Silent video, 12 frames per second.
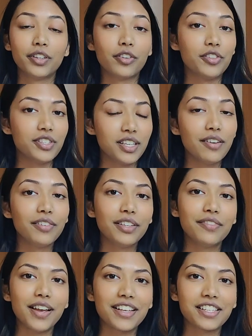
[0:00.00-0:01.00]
the
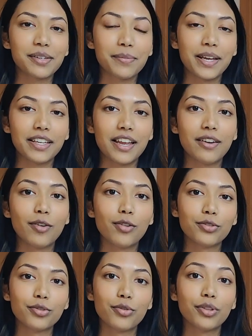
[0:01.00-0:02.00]
conservative estimate and
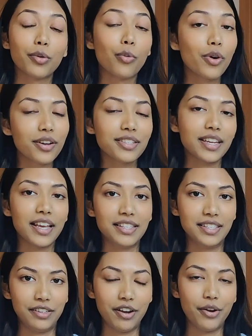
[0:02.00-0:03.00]
also the worst case
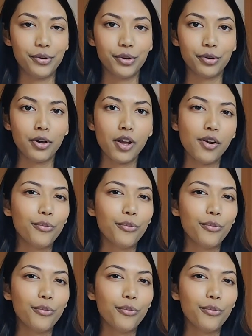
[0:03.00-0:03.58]
scenario,